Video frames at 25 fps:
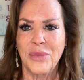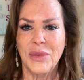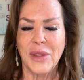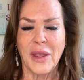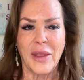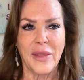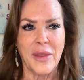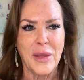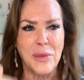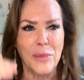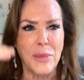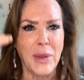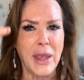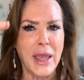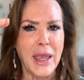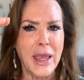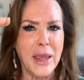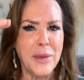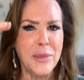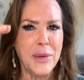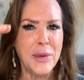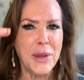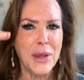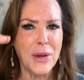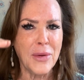And then
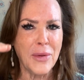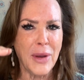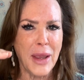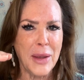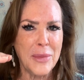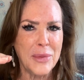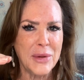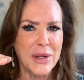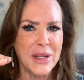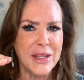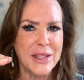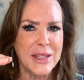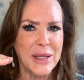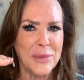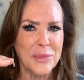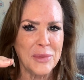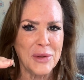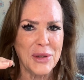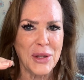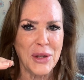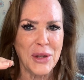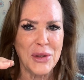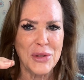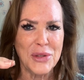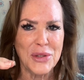maybe you're able to dip
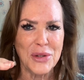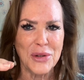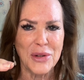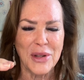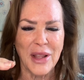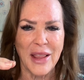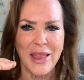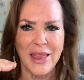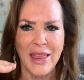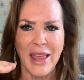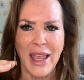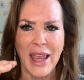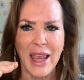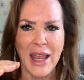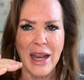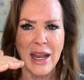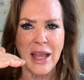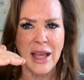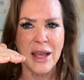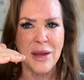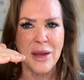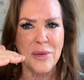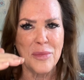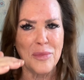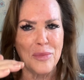closer to
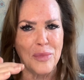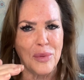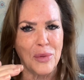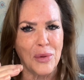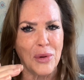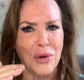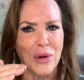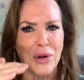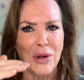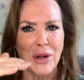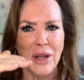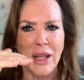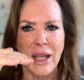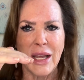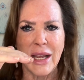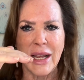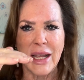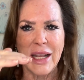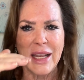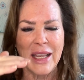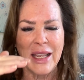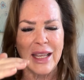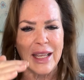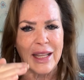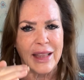theta,
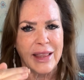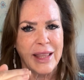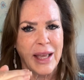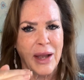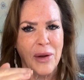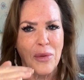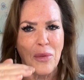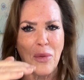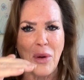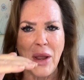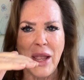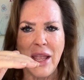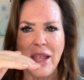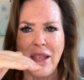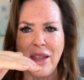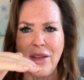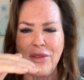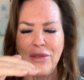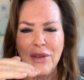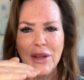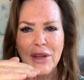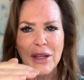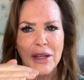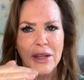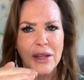borderline, hit that
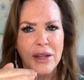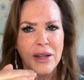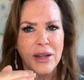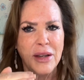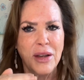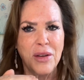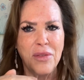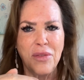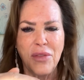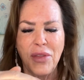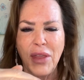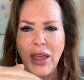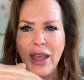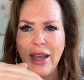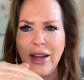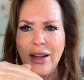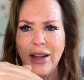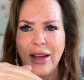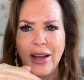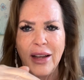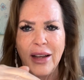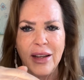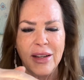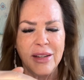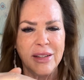wave of
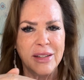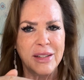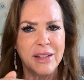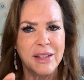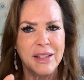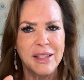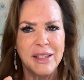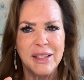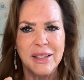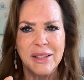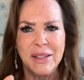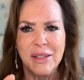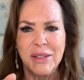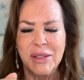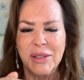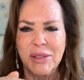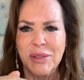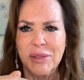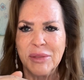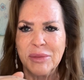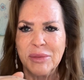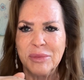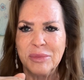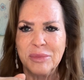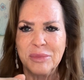theta
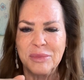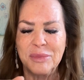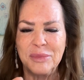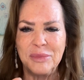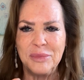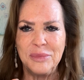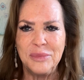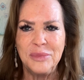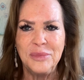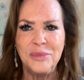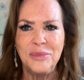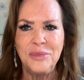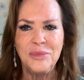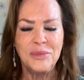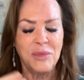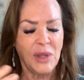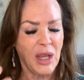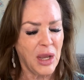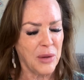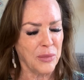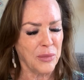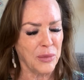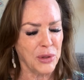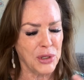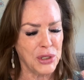
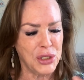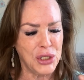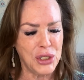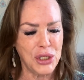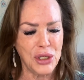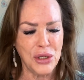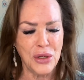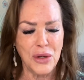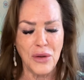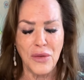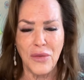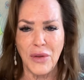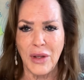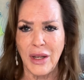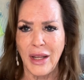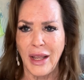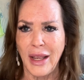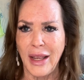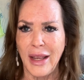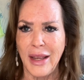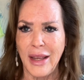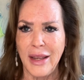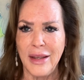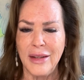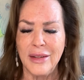and
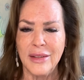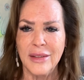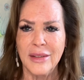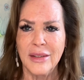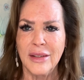rejuvenate